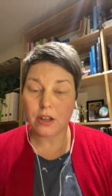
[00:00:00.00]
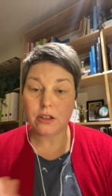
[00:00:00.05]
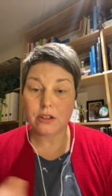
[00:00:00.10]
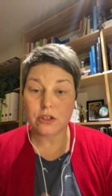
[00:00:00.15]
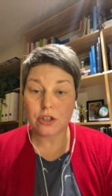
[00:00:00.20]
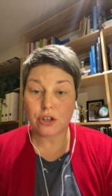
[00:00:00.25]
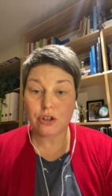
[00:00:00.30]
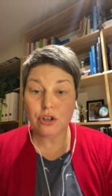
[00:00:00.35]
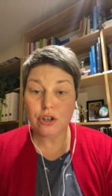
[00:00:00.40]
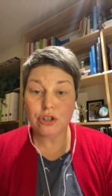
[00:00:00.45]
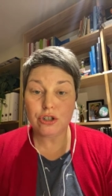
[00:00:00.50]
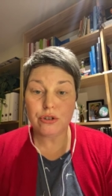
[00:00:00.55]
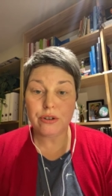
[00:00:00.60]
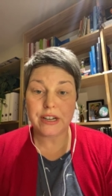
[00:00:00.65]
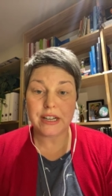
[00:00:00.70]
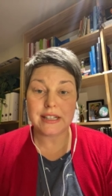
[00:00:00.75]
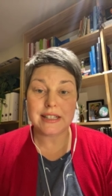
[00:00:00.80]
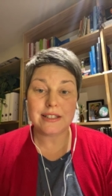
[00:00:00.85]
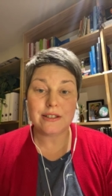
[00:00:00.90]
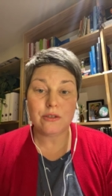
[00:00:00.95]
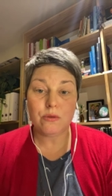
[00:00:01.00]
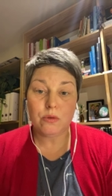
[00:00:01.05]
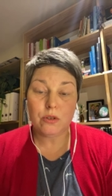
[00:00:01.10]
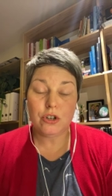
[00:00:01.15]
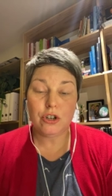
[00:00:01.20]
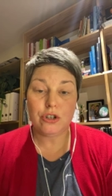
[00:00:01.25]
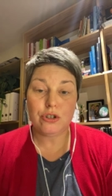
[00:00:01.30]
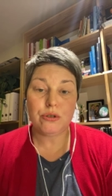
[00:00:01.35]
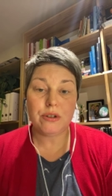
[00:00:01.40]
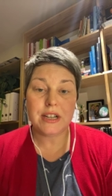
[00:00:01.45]
So nutrients,
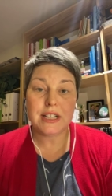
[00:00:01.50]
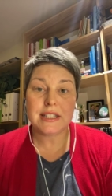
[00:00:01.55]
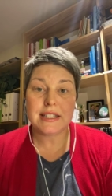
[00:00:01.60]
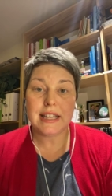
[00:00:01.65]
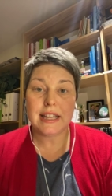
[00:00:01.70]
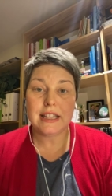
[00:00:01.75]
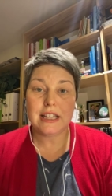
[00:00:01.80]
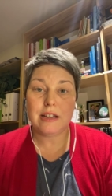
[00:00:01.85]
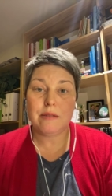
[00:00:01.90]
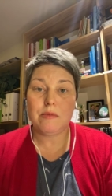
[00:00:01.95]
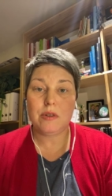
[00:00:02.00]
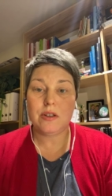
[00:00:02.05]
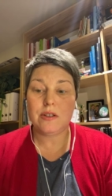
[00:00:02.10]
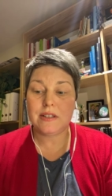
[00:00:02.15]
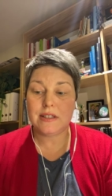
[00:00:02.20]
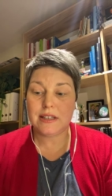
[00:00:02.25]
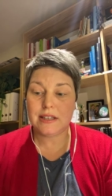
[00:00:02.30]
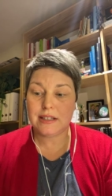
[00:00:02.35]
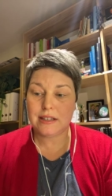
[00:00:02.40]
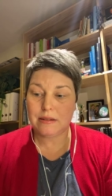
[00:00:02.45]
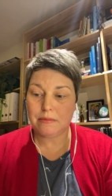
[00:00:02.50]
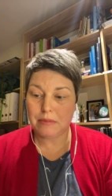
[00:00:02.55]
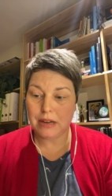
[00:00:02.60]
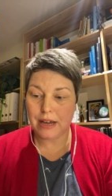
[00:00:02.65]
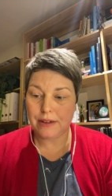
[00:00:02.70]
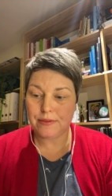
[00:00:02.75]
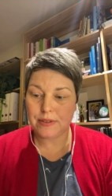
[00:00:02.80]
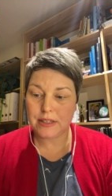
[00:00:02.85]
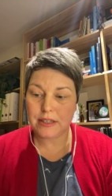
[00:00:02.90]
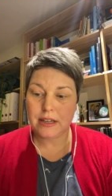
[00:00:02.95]
nutrients that the immune system
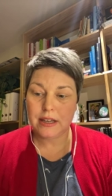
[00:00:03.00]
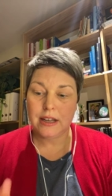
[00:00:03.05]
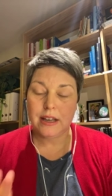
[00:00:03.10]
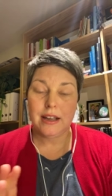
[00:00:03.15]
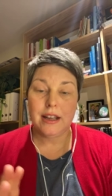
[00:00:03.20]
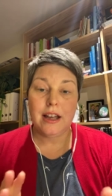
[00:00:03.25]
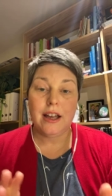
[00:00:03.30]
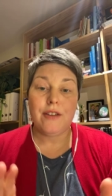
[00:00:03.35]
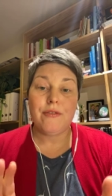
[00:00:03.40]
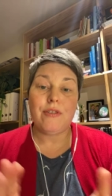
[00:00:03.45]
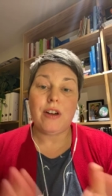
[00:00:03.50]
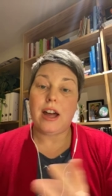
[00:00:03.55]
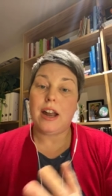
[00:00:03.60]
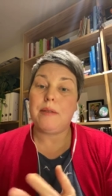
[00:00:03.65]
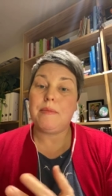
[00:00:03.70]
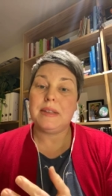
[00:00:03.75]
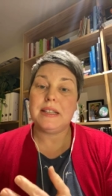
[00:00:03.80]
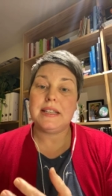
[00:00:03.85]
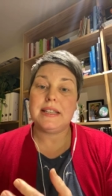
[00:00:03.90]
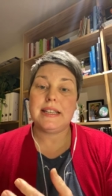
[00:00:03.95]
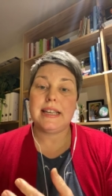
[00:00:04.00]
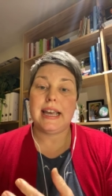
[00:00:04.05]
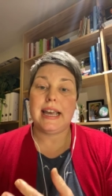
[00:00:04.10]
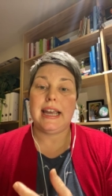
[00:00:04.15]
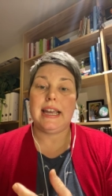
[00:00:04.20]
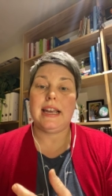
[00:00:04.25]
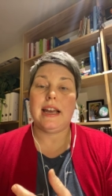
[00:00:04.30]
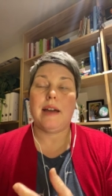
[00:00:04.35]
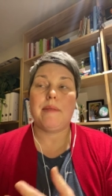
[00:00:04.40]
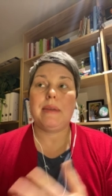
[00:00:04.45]
loves. Vitamin
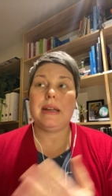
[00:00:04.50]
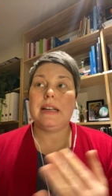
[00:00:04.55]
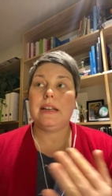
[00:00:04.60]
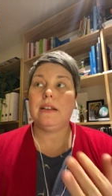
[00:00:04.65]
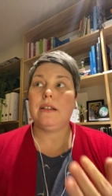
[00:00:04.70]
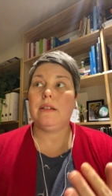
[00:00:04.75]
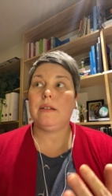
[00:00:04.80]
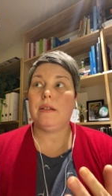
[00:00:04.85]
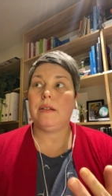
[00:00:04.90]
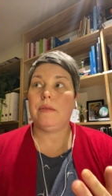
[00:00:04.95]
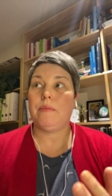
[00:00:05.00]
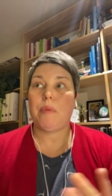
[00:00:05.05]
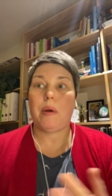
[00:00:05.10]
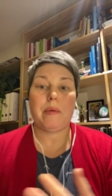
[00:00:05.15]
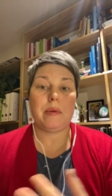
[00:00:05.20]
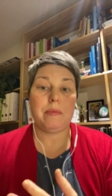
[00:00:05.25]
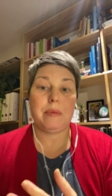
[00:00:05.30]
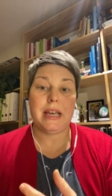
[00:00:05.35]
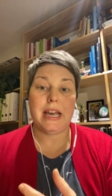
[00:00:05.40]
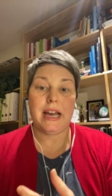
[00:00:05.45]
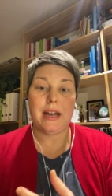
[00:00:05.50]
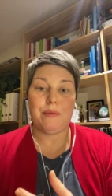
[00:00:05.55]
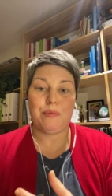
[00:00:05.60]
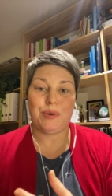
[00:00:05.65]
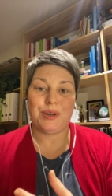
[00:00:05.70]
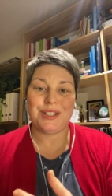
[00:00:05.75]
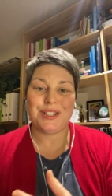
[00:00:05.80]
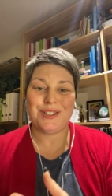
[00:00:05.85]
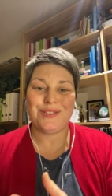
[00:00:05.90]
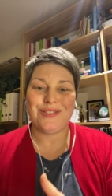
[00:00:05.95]
C. I mean, it'd probably be hard
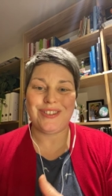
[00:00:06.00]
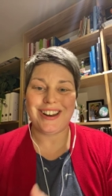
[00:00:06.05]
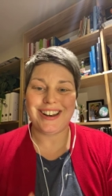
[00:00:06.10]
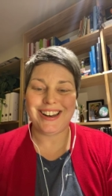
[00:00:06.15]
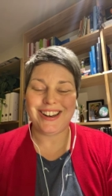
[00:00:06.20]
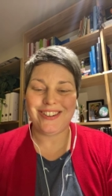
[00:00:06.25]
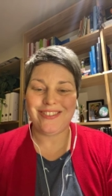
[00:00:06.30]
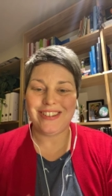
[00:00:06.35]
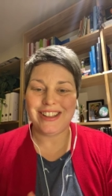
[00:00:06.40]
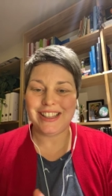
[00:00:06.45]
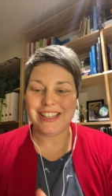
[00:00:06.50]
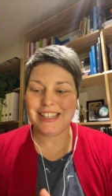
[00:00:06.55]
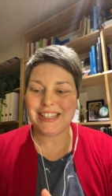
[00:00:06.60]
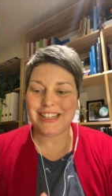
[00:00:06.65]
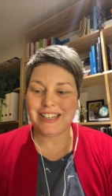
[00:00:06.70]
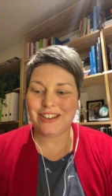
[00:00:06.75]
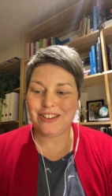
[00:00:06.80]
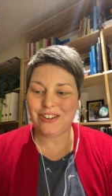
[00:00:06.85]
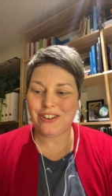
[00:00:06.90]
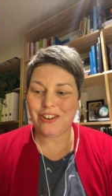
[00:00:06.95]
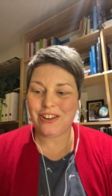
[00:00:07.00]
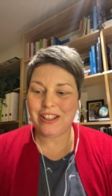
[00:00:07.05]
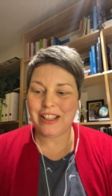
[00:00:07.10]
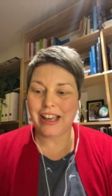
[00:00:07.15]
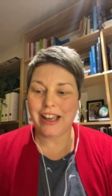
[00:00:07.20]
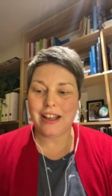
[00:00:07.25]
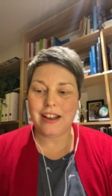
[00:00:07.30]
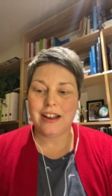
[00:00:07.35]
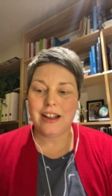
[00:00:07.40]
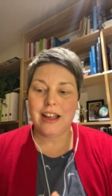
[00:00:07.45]
pressed to find anyone that didn't know
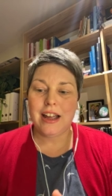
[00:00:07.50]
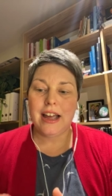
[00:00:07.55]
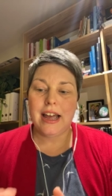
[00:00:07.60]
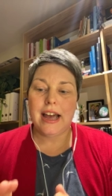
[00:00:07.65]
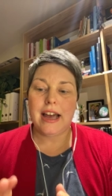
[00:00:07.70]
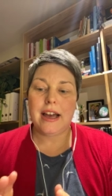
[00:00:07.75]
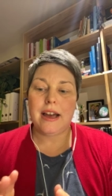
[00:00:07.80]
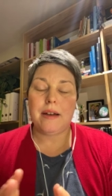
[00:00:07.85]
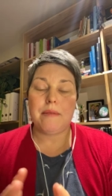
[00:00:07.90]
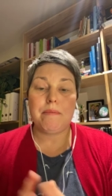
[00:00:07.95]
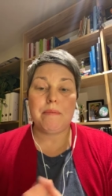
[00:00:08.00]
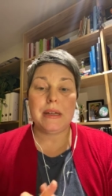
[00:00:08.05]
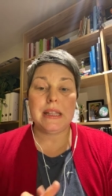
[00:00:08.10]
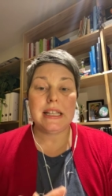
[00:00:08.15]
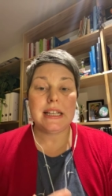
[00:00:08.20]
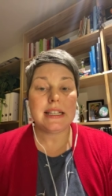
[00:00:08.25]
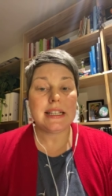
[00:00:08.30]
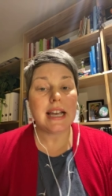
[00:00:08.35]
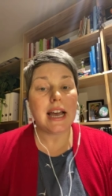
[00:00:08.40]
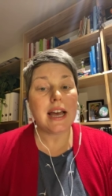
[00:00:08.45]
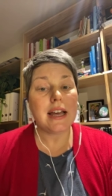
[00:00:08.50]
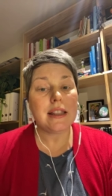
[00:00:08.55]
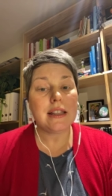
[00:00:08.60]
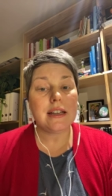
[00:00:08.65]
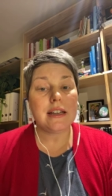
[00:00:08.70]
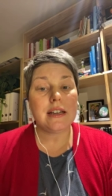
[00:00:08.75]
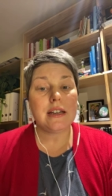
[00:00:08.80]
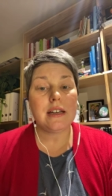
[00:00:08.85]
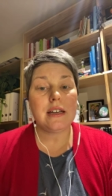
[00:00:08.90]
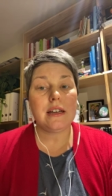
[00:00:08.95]
that. Um, but there's
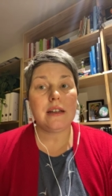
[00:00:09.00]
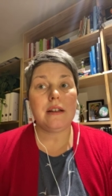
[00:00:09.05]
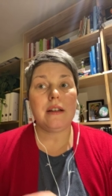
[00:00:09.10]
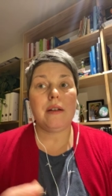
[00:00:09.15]
other